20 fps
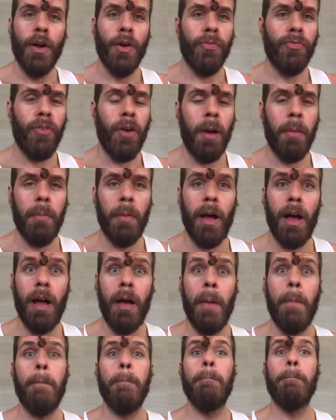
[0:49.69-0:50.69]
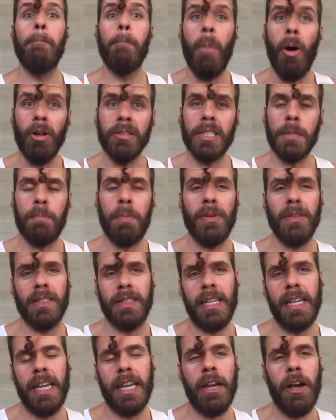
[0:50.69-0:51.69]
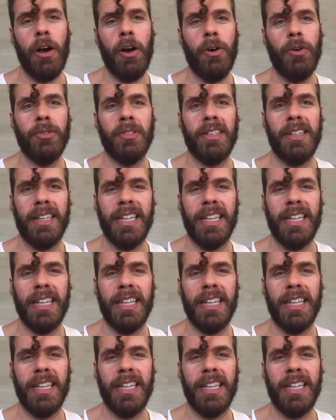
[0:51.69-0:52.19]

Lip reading: from multiple CEOs